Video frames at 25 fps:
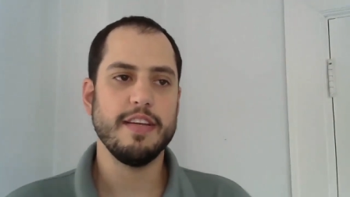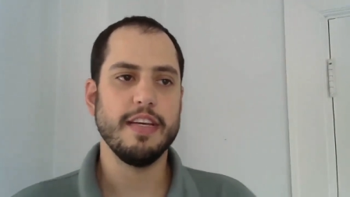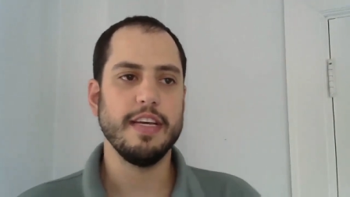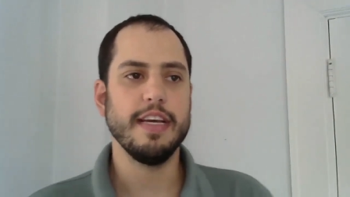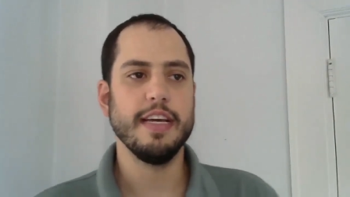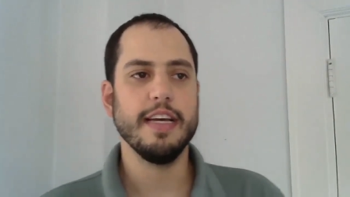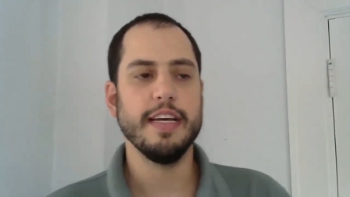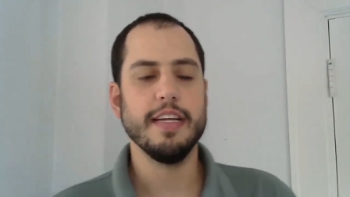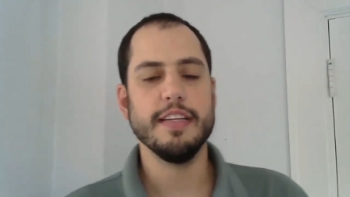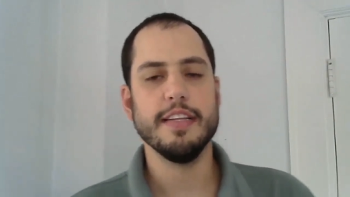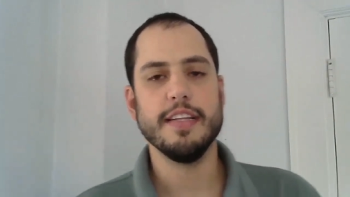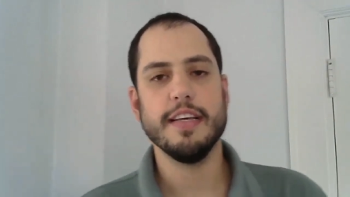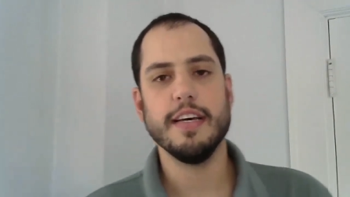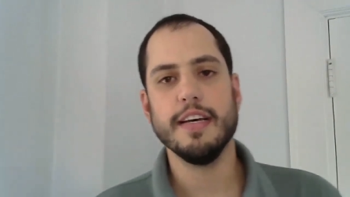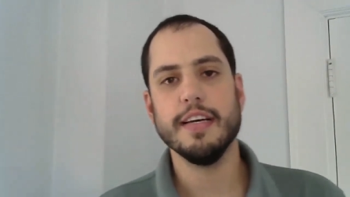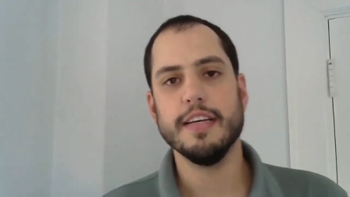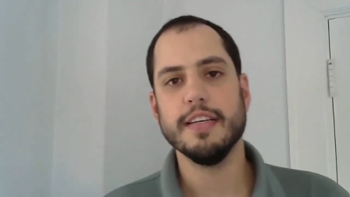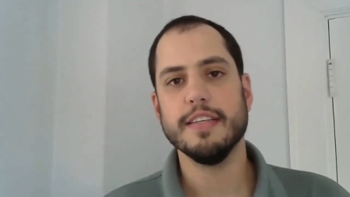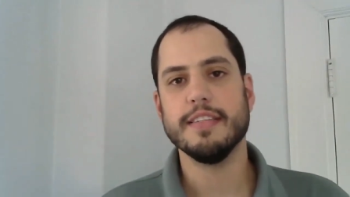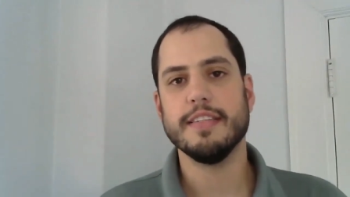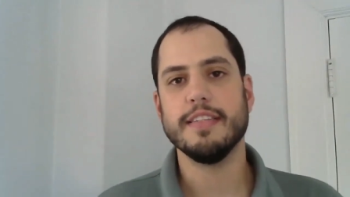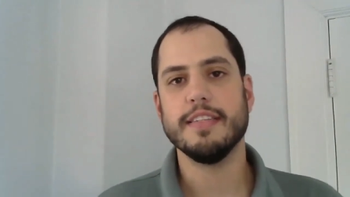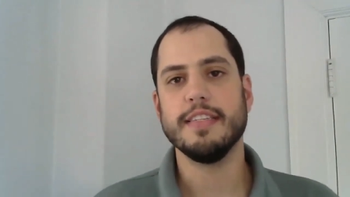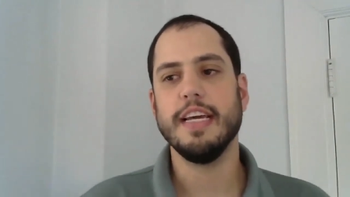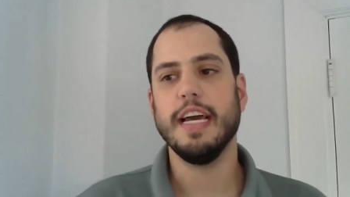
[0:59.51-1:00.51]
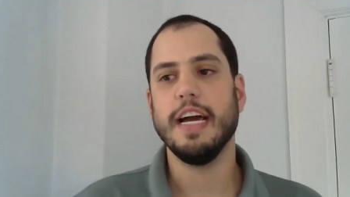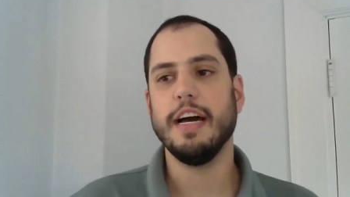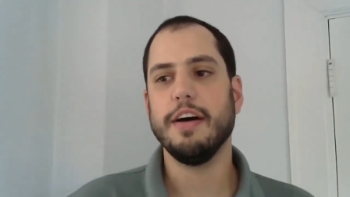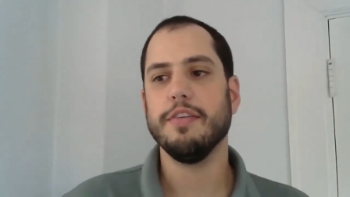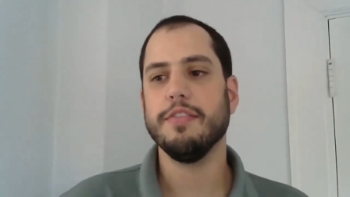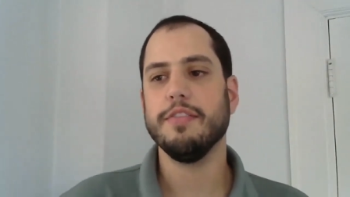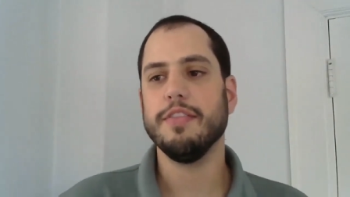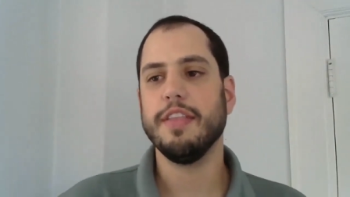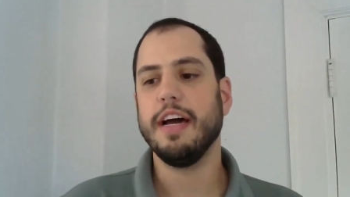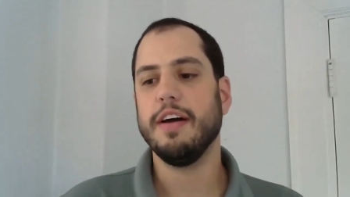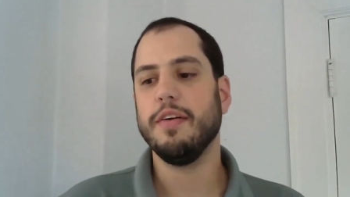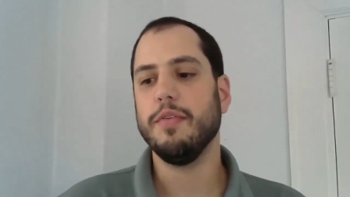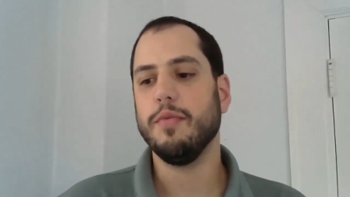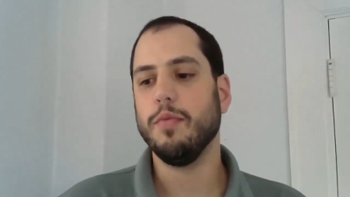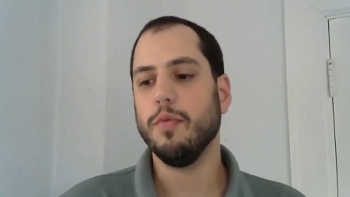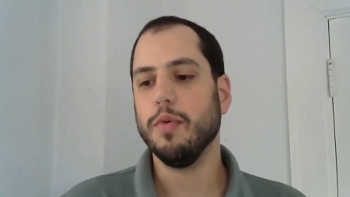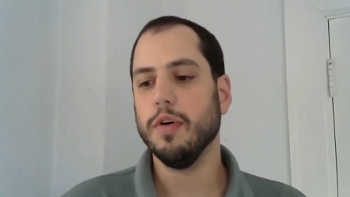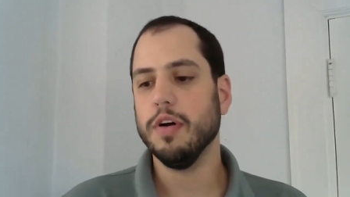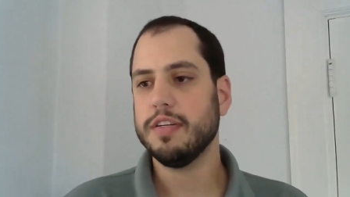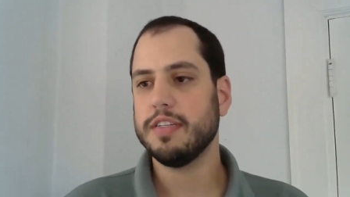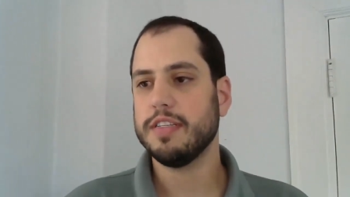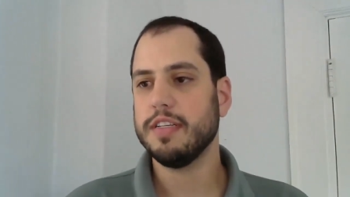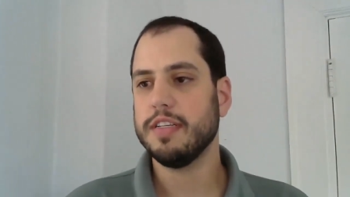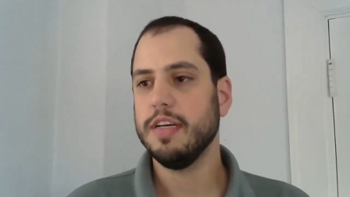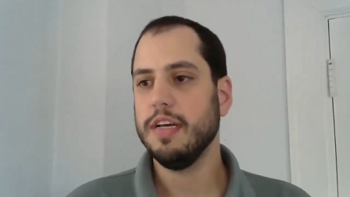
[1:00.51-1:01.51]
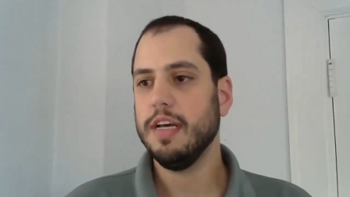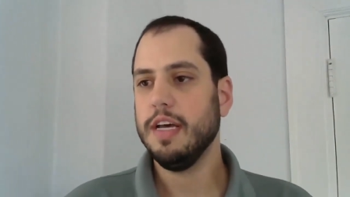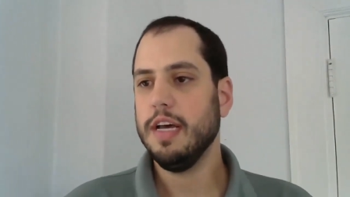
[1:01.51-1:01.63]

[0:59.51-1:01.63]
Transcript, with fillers: and uh, see how that worked.